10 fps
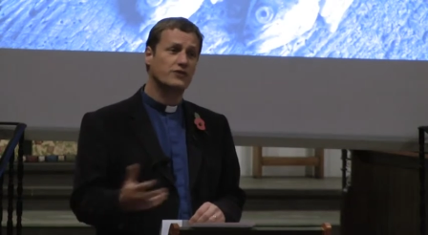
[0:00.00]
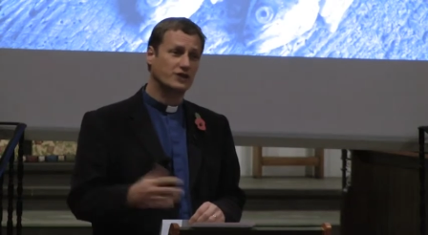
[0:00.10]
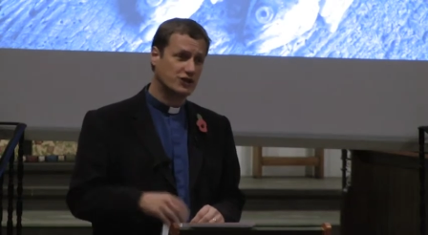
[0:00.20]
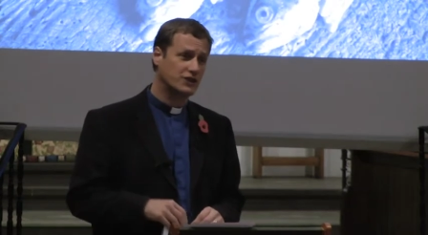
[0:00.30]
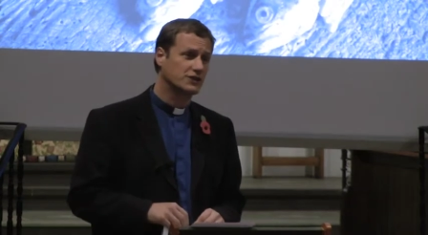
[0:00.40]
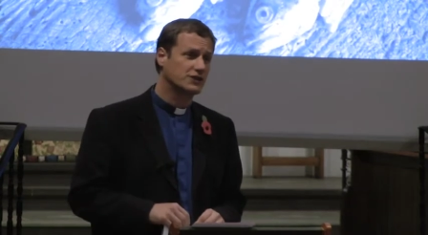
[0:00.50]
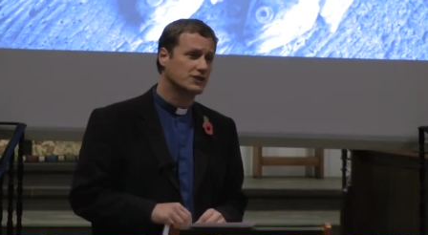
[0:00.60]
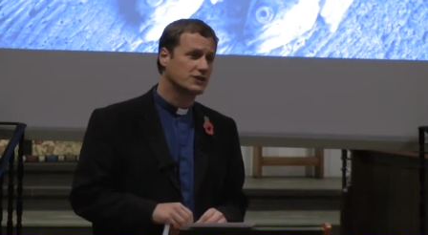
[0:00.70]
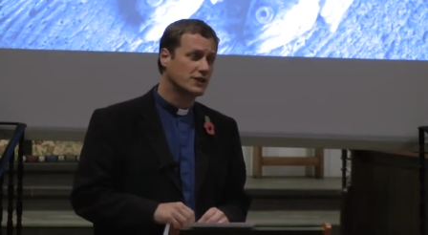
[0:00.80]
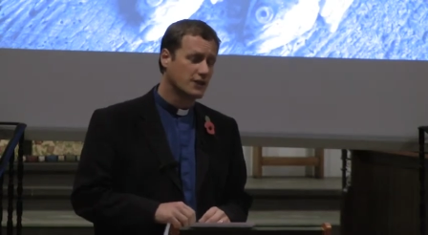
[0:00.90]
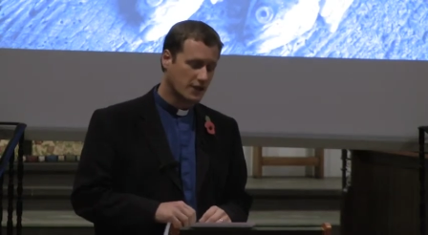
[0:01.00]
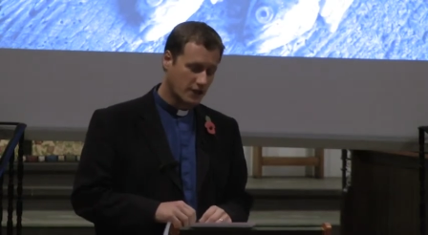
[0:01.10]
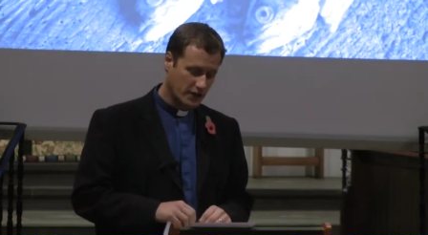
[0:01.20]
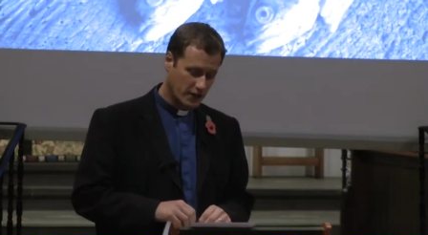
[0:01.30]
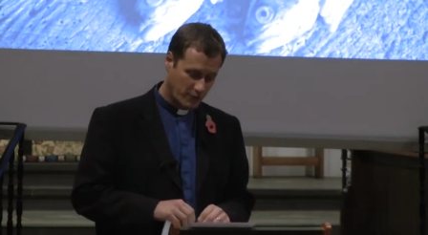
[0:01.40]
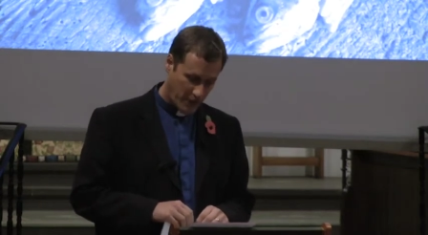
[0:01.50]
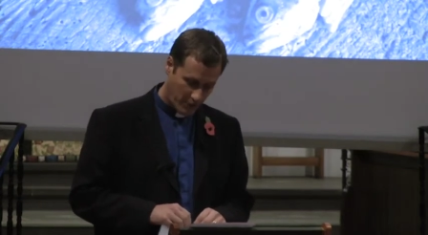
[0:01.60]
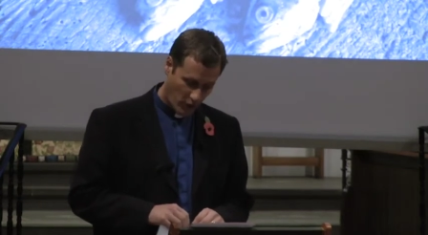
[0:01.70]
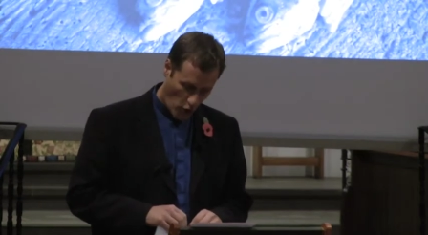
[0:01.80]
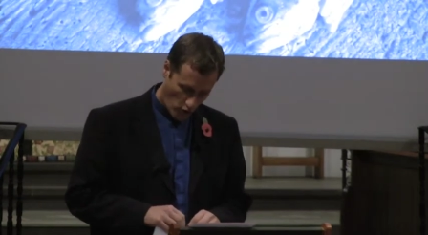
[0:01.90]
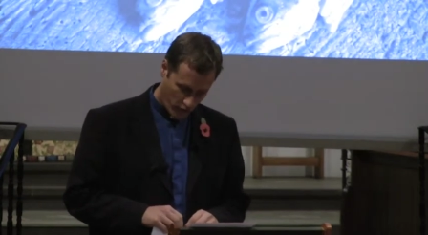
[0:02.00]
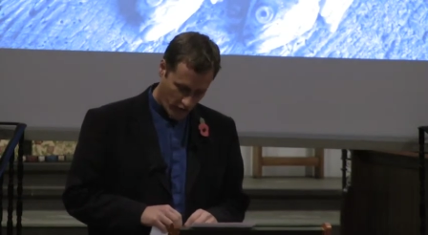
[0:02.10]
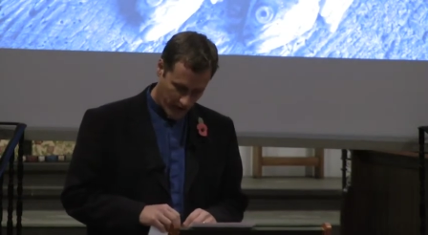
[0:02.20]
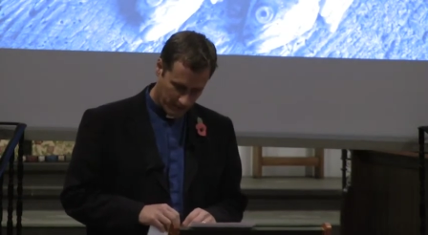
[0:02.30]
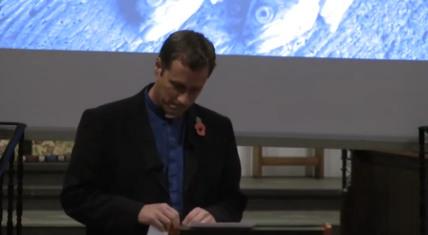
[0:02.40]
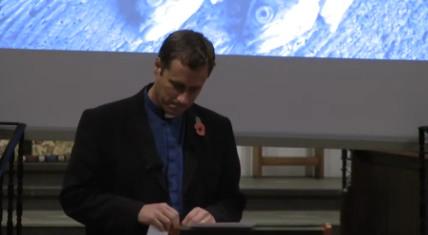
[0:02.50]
the fishes that people are offering.